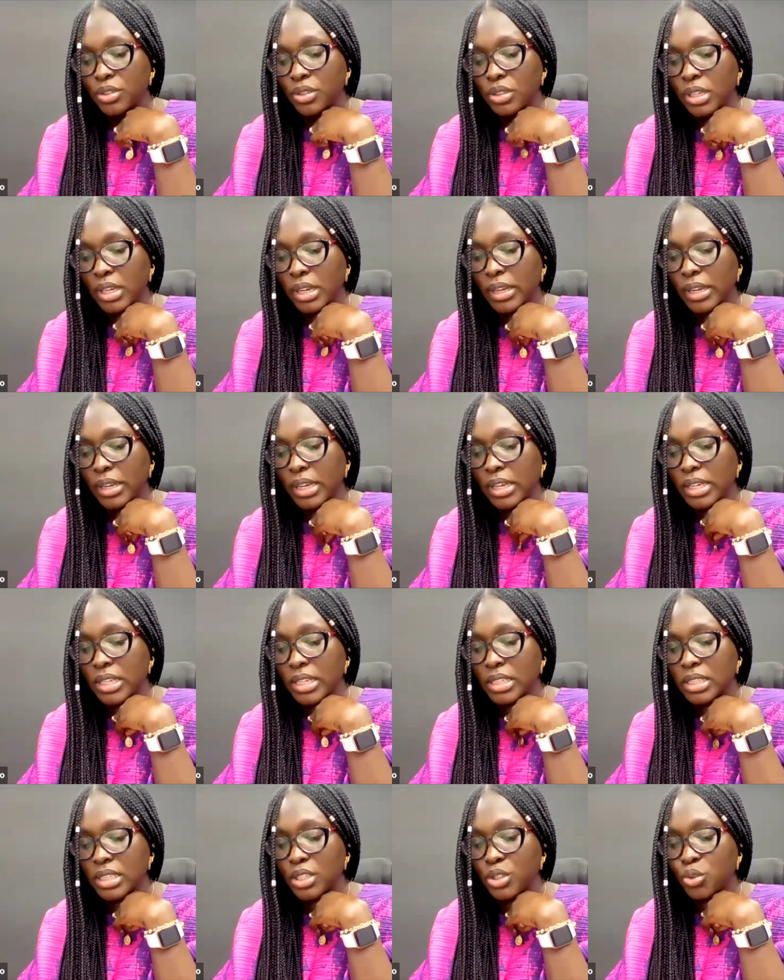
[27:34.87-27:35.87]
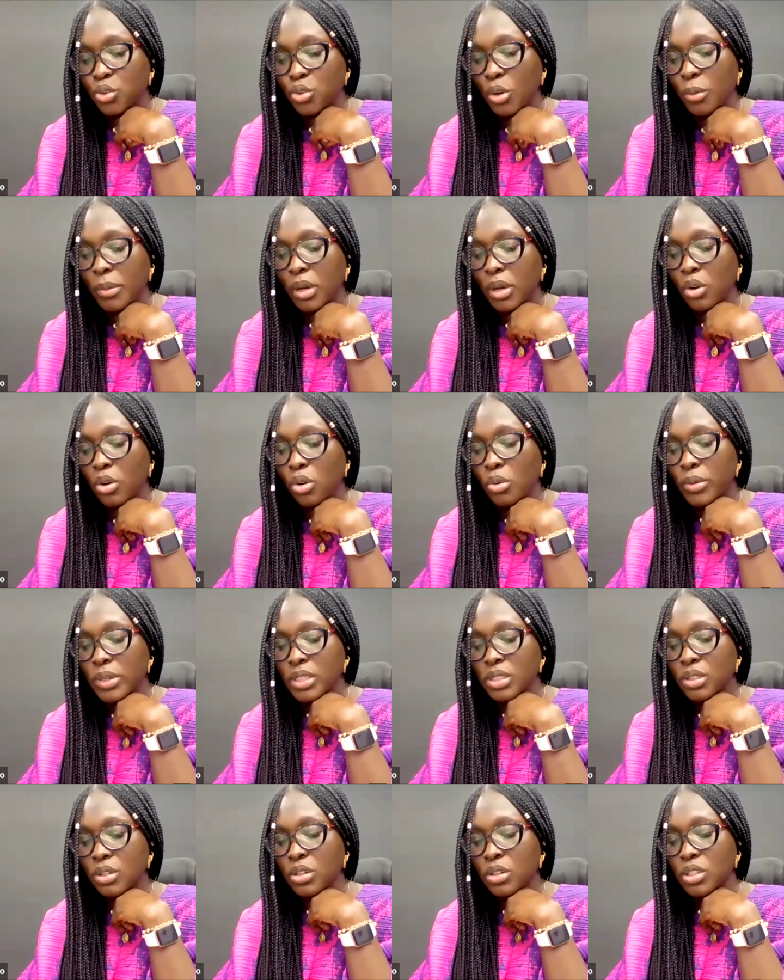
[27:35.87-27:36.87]
here is trauma always
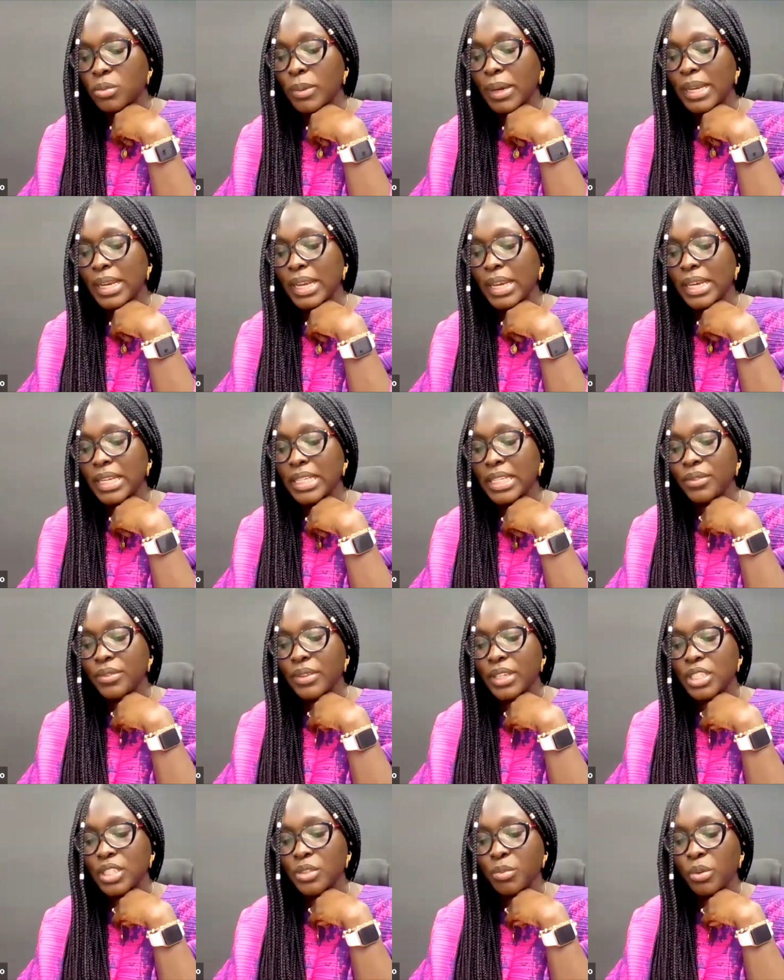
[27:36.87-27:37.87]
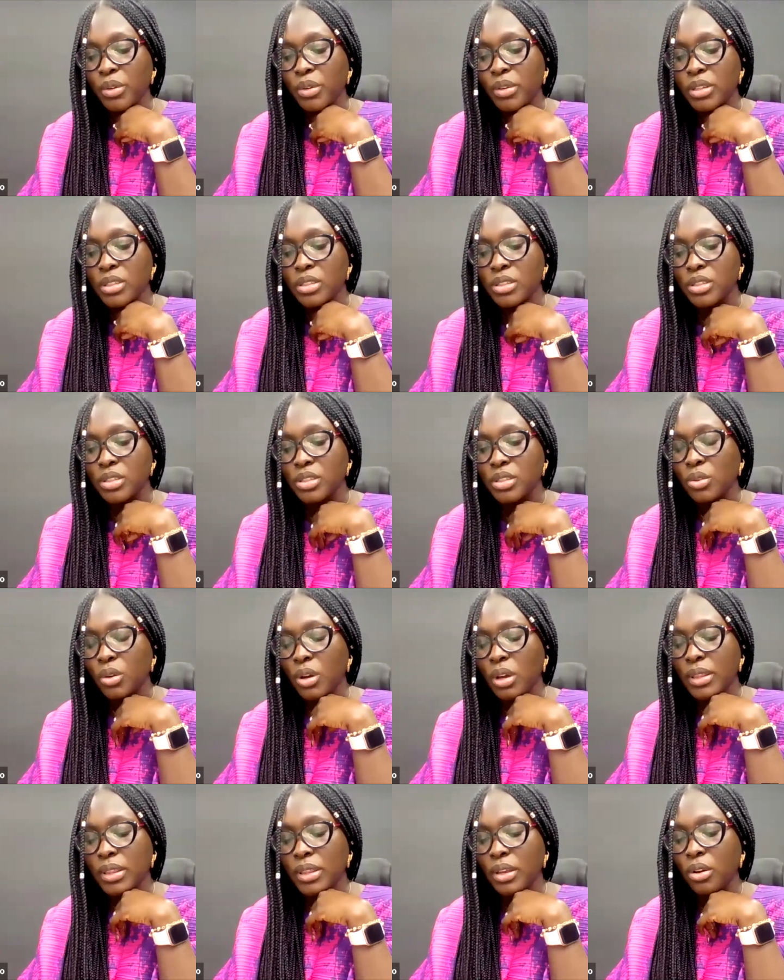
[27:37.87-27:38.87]
caused by negative experiences, or are
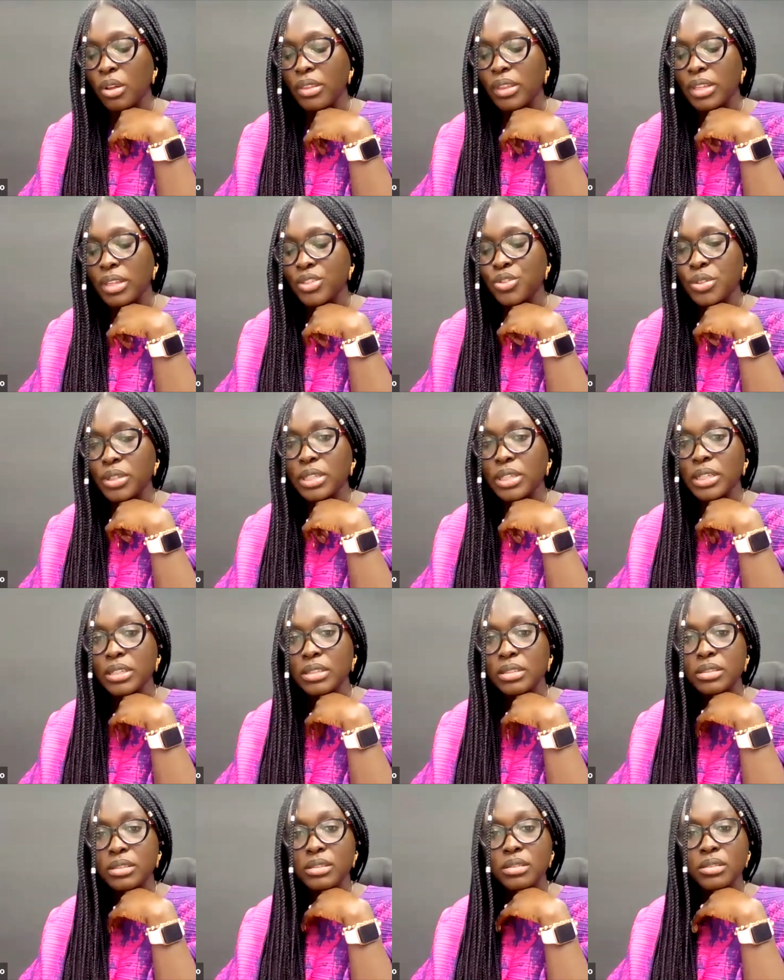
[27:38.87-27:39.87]
there other triggers?